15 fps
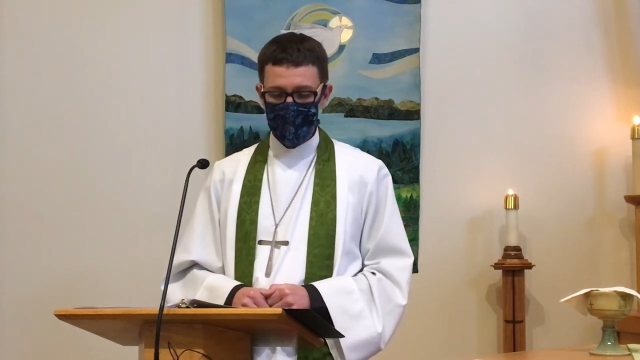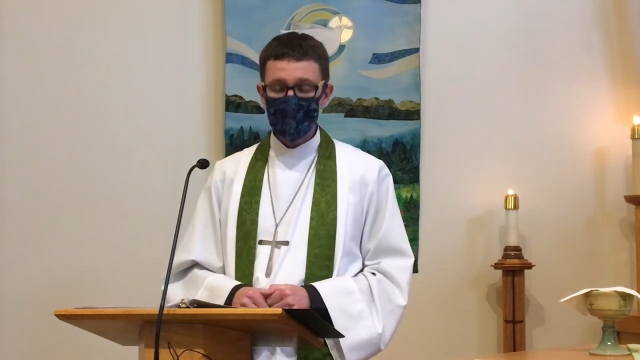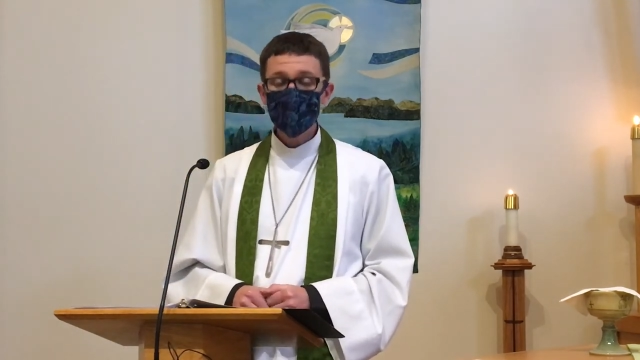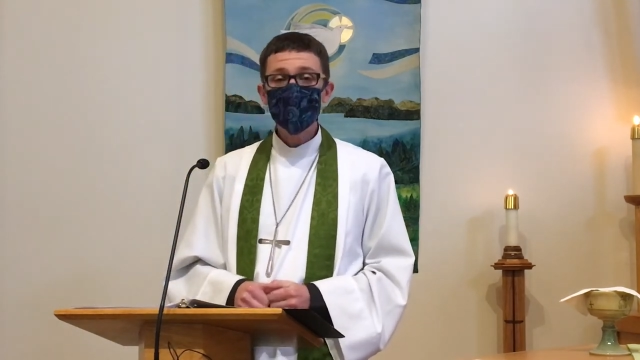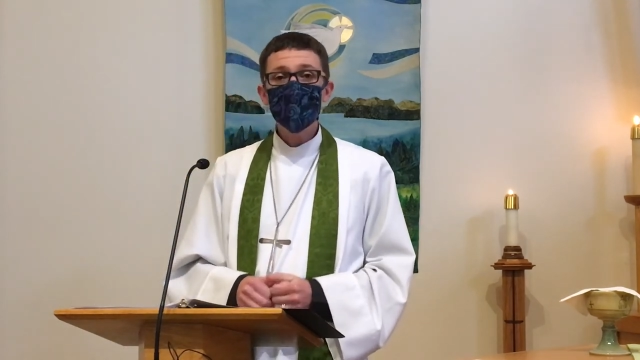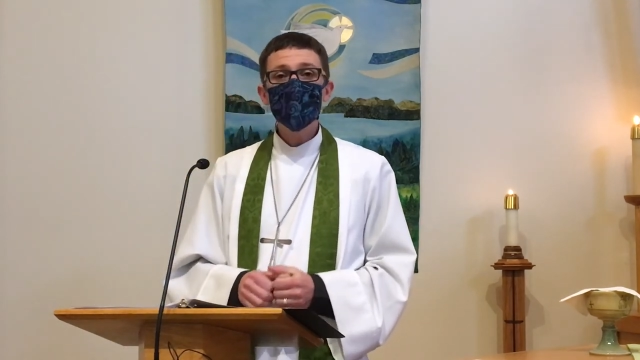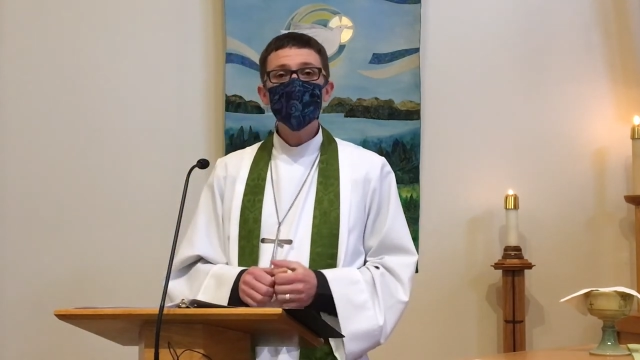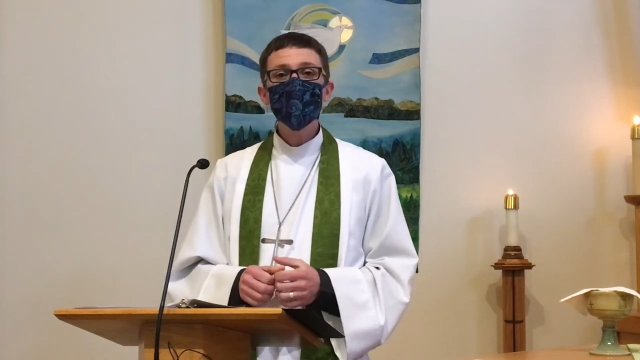or
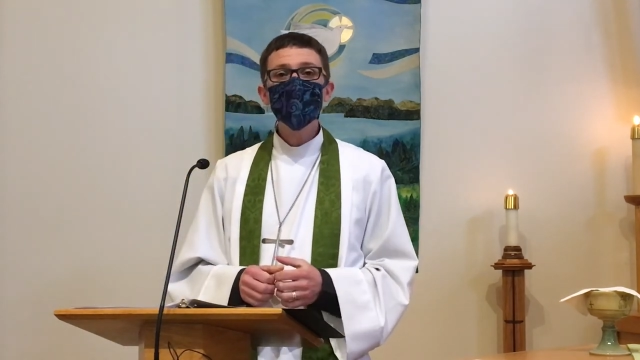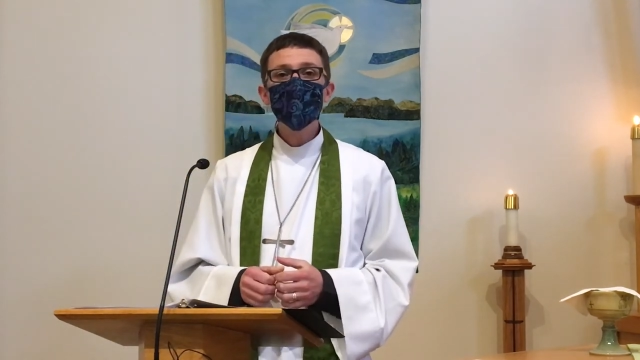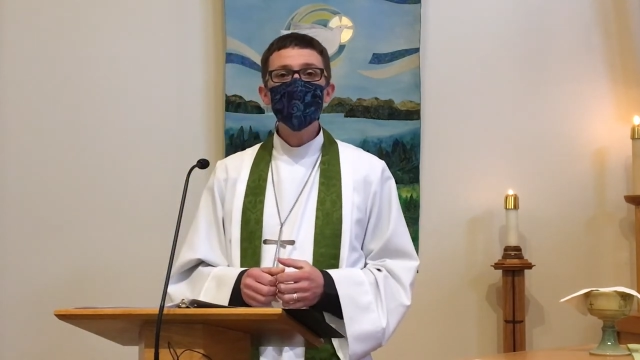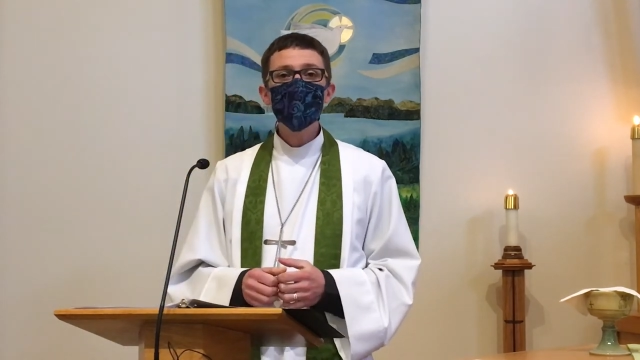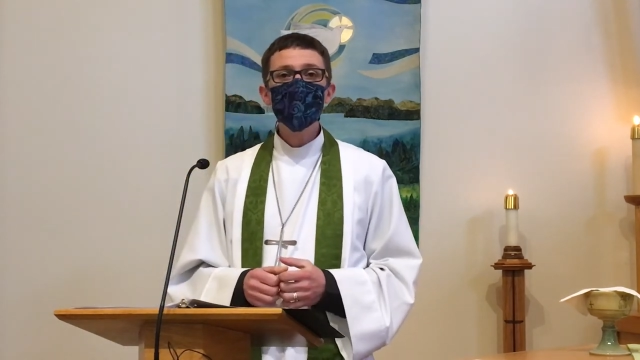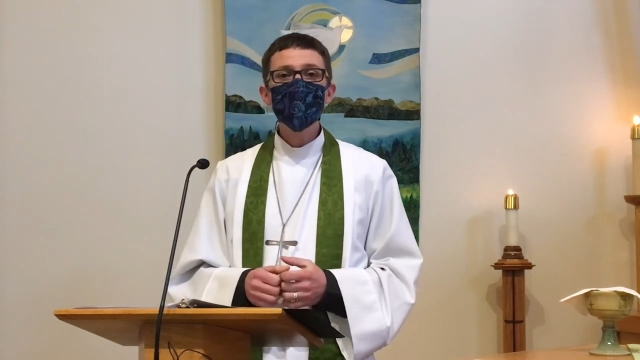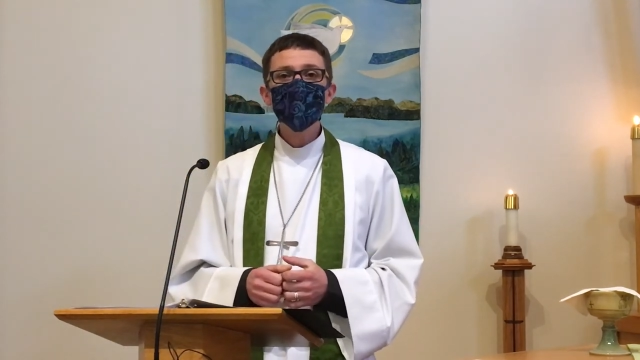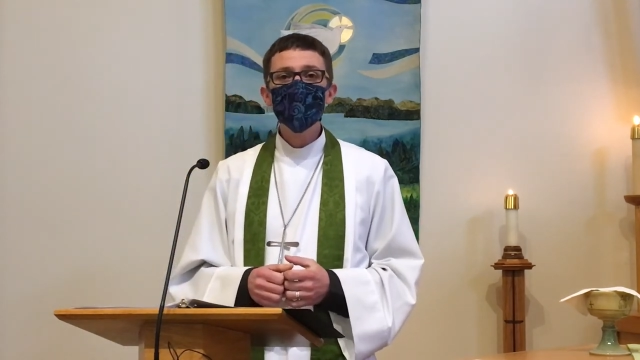some
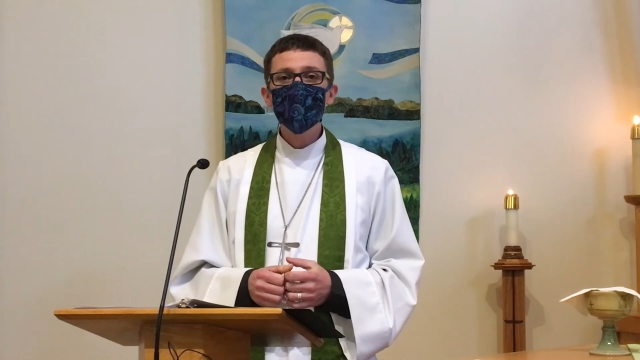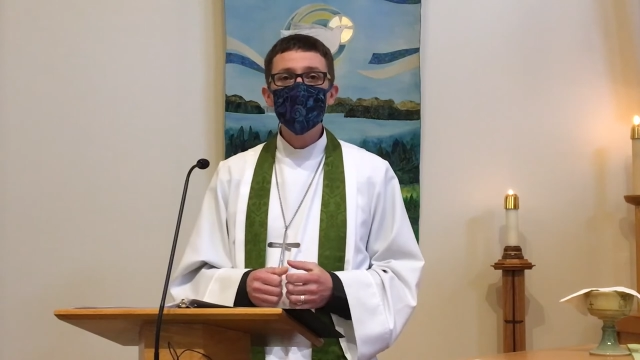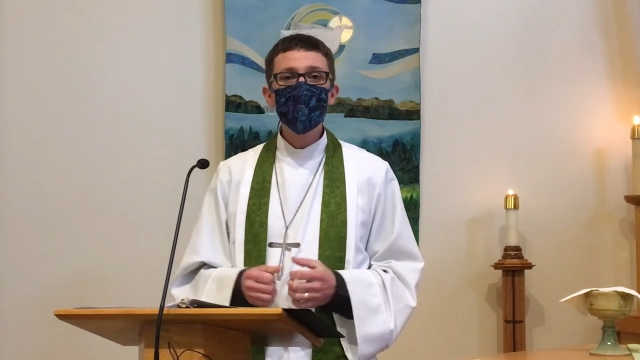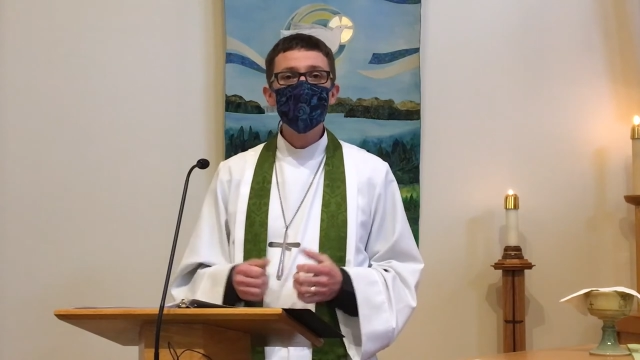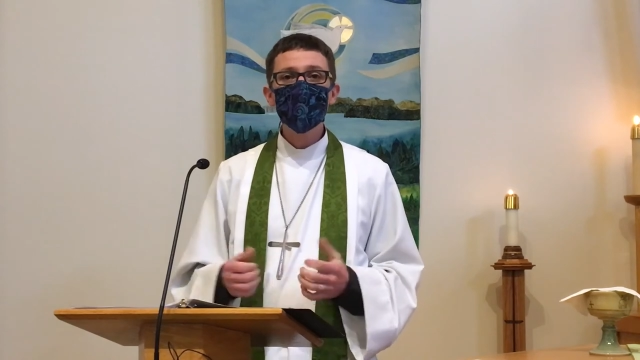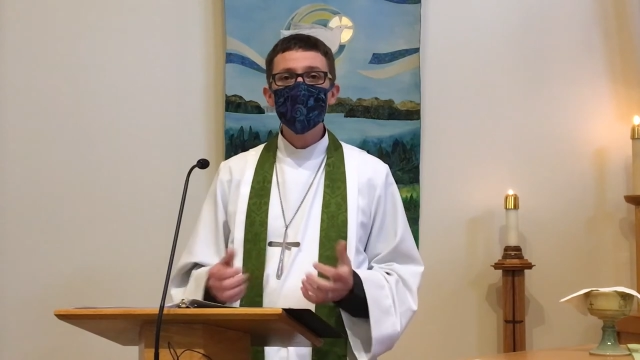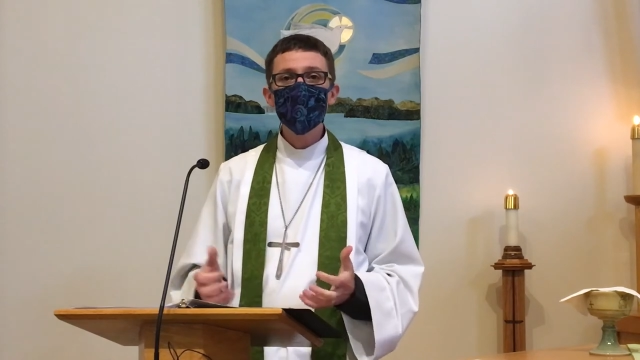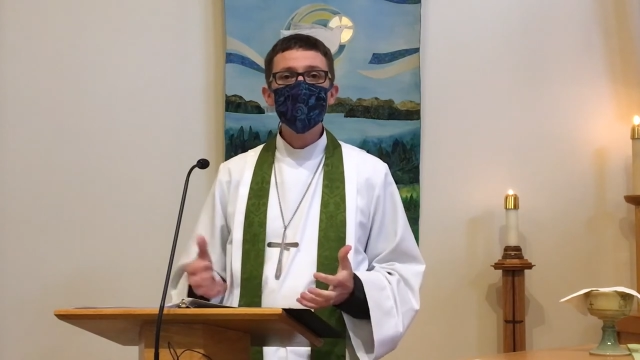mysterious way
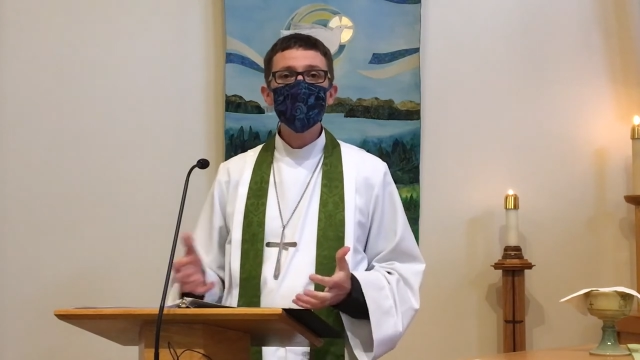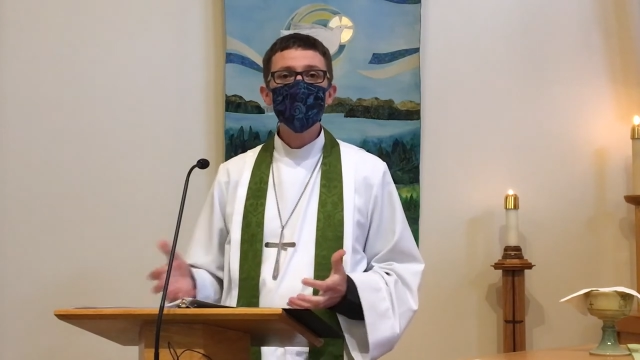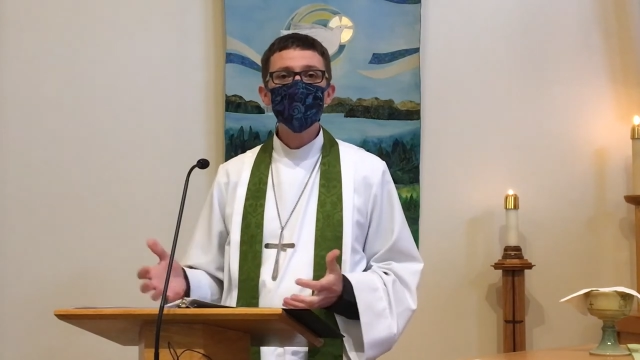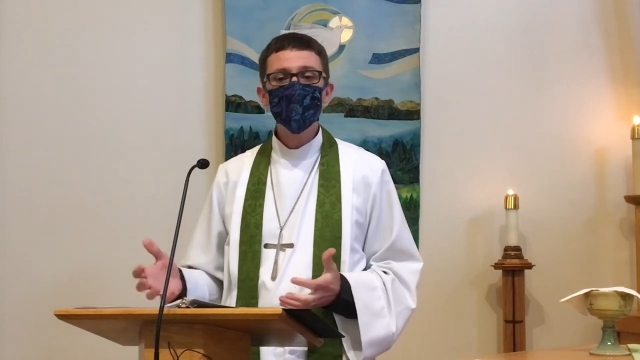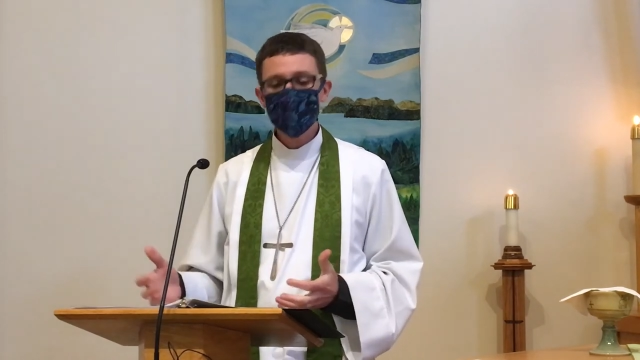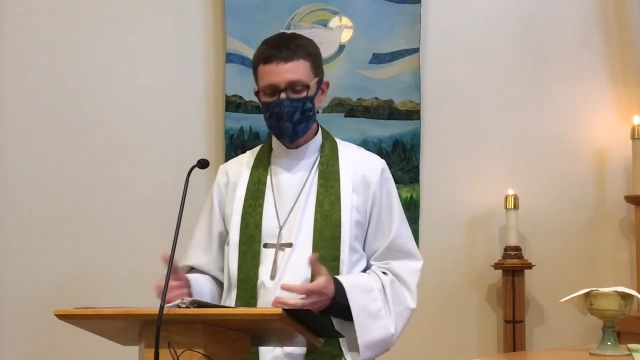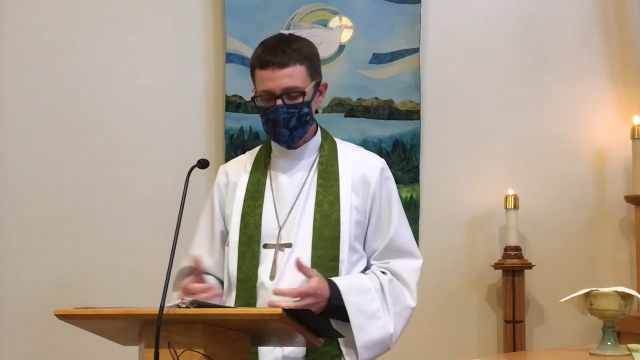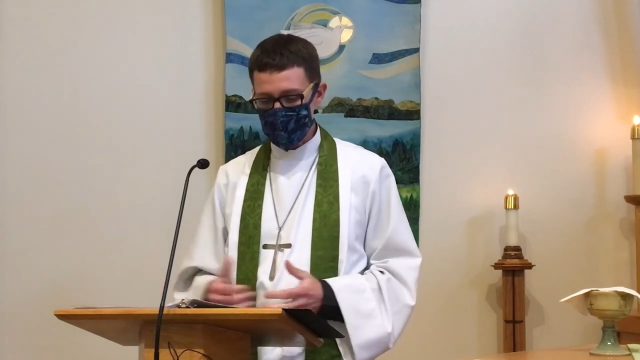of making
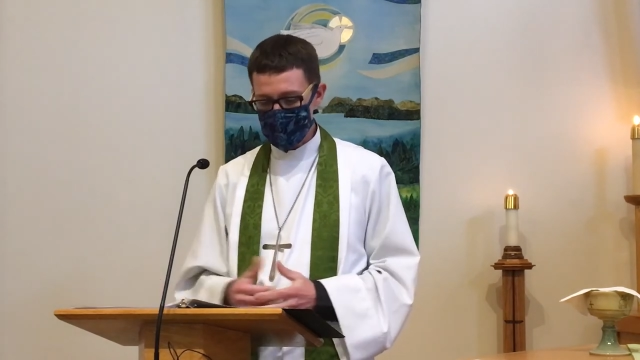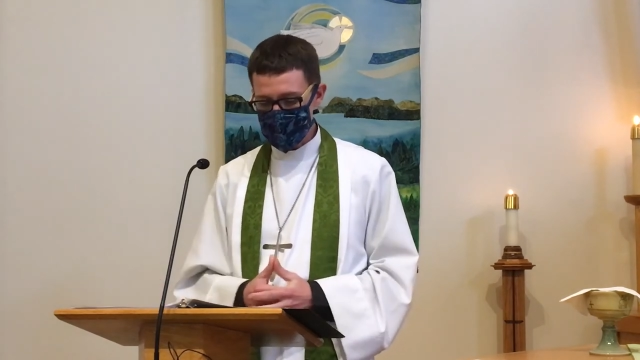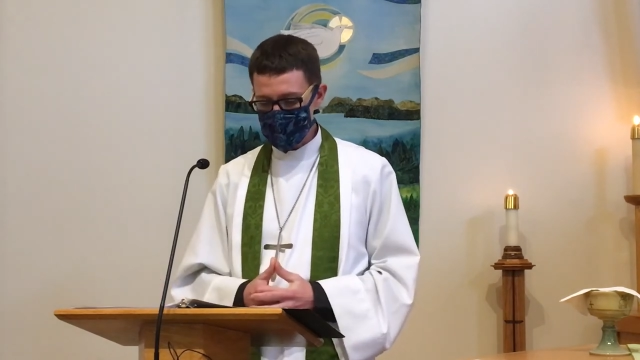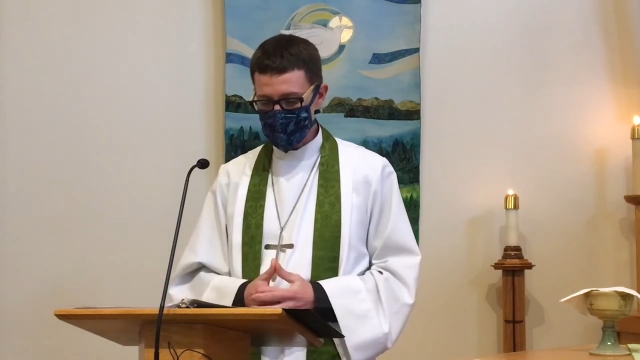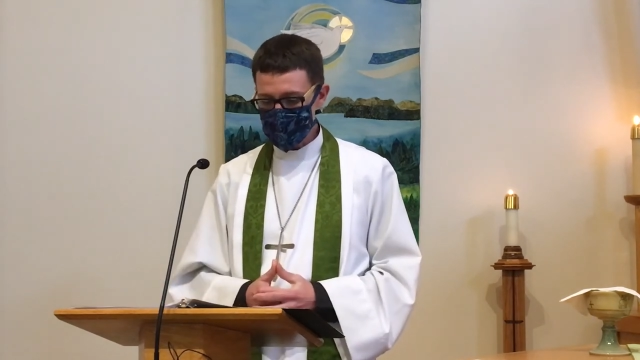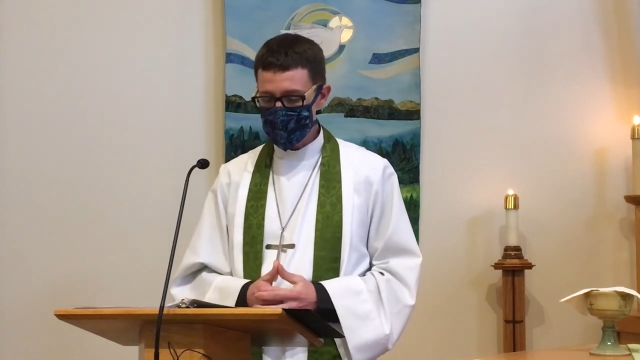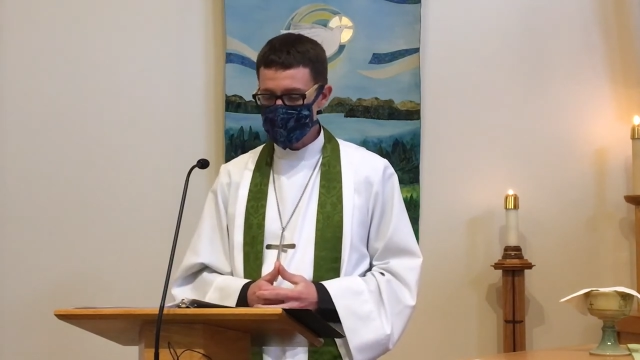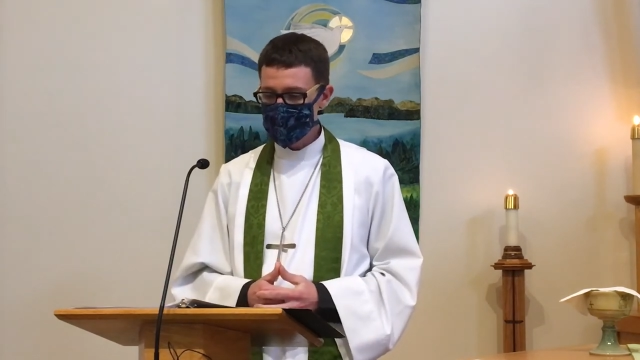us
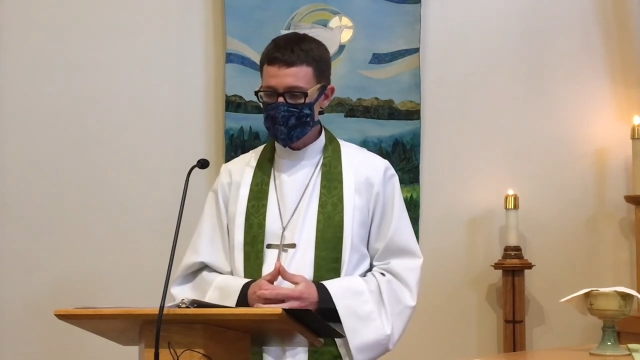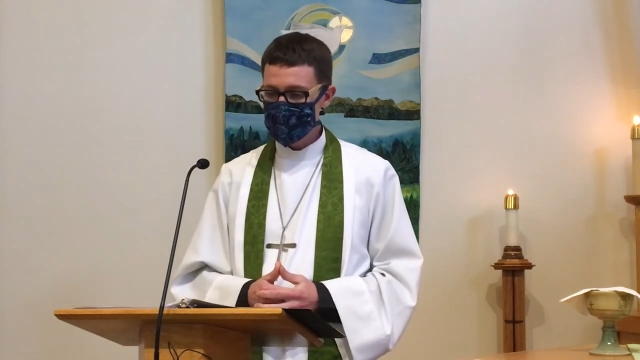stronger.